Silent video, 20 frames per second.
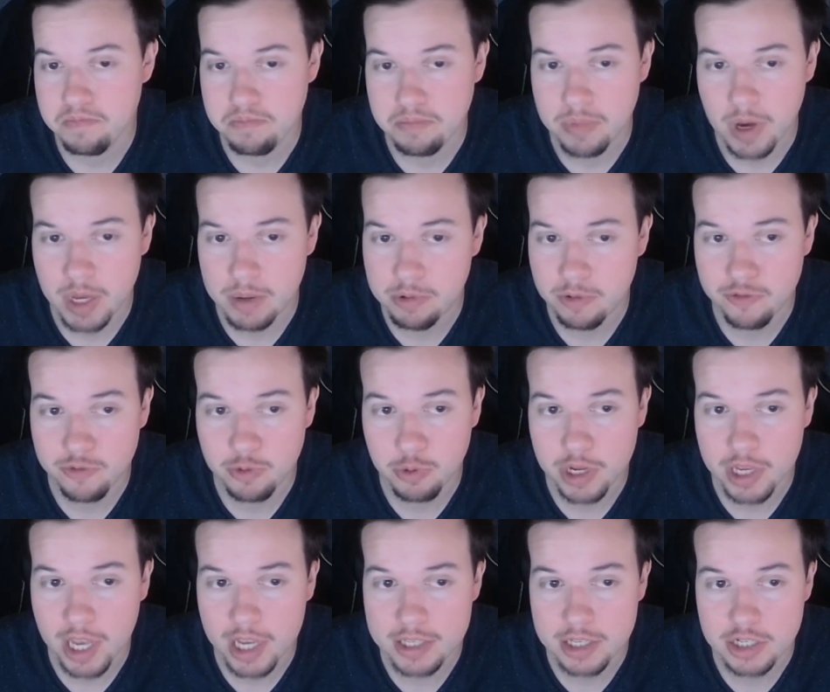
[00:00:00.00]
But before
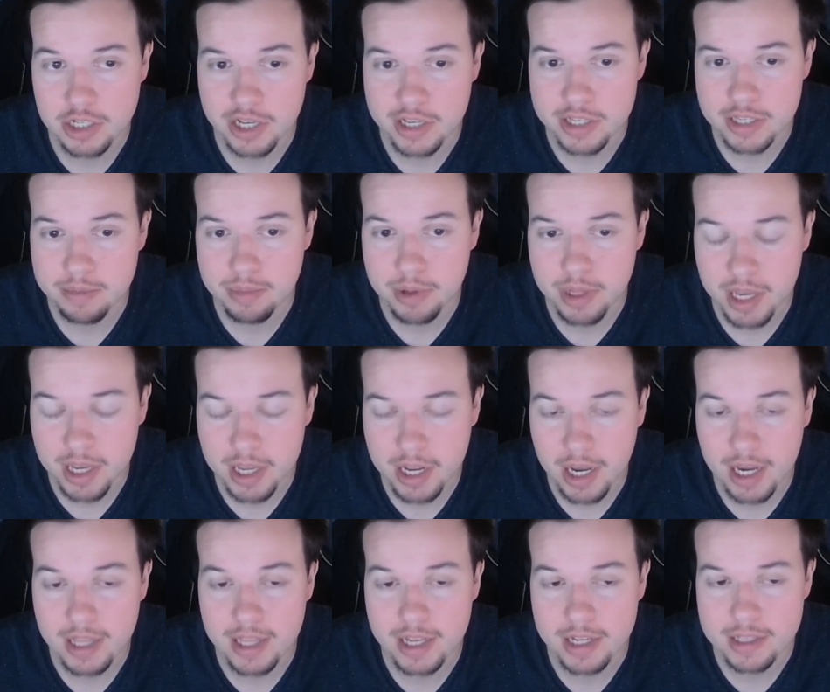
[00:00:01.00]
he has a chance to play it,
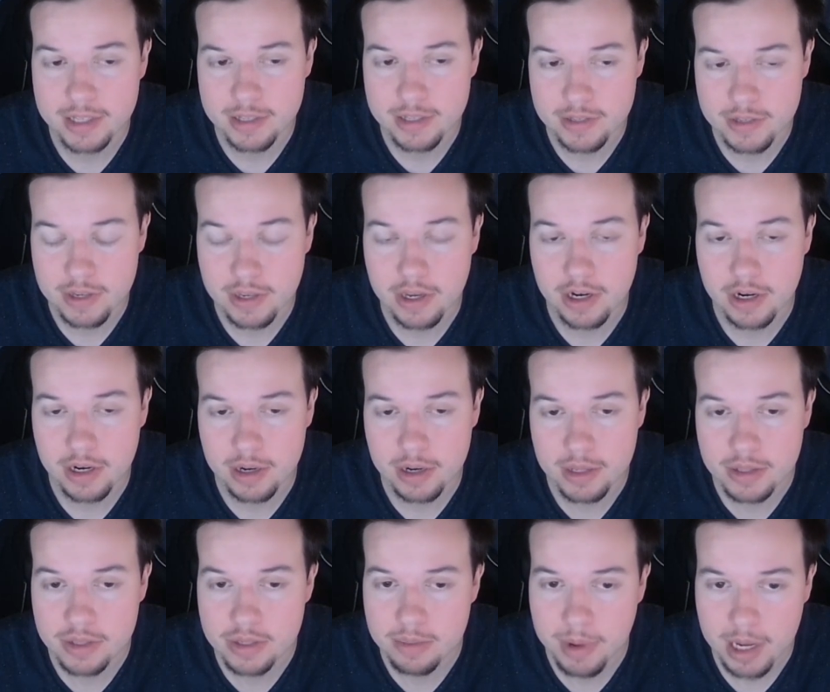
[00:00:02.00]
I'd like to secure it
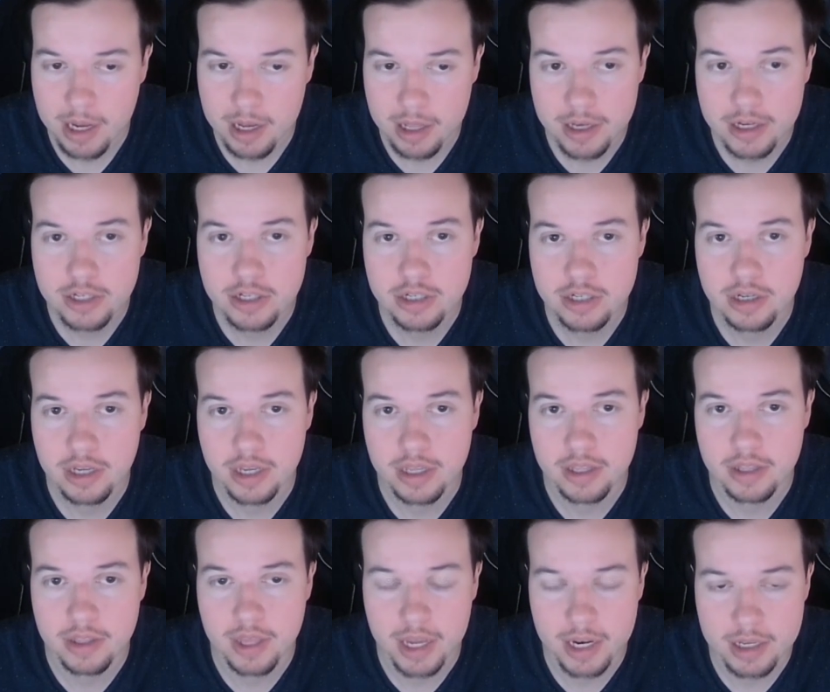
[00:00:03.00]
into my collection,
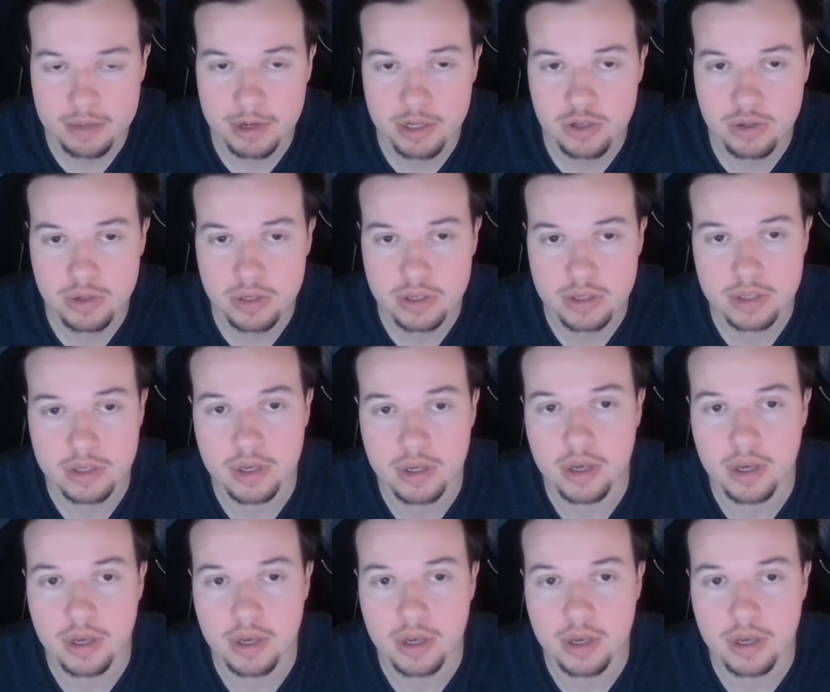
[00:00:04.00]
and that is my choice.